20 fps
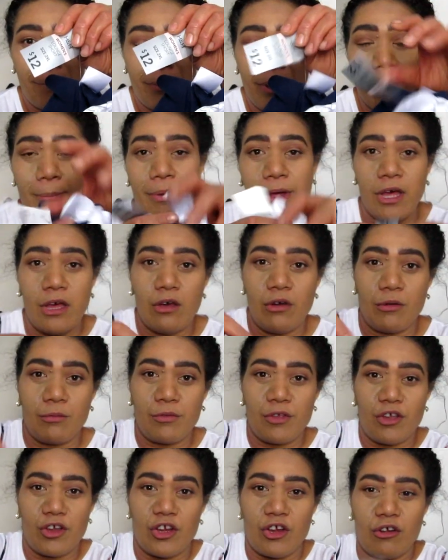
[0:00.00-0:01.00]
But
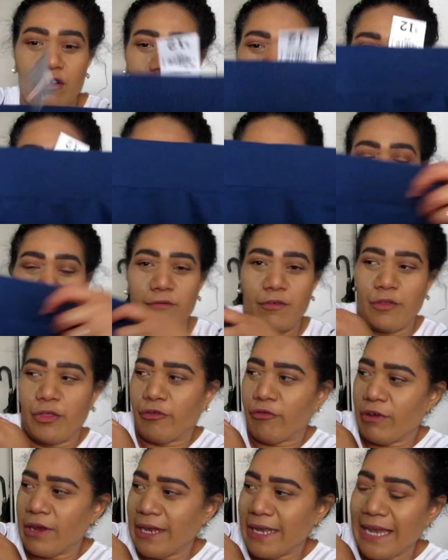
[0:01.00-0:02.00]
boom, your girl got them for
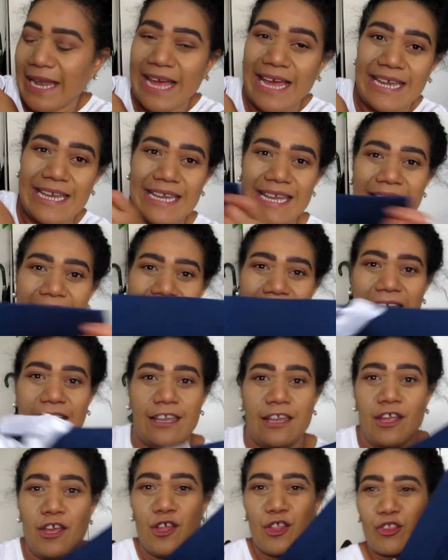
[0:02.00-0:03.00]

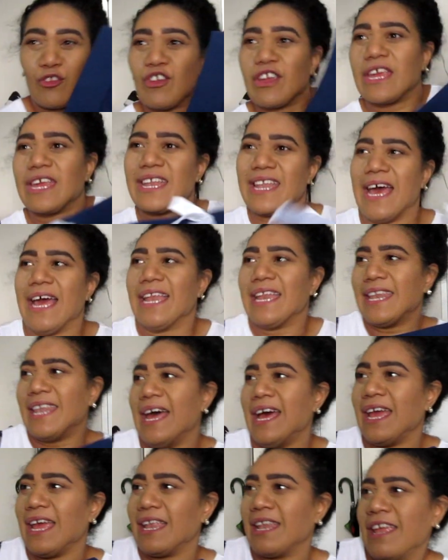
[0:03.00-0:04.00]
$3.99.
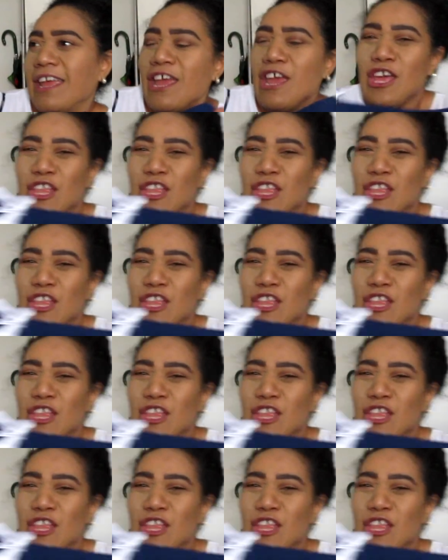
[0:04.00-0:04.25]
$3.99,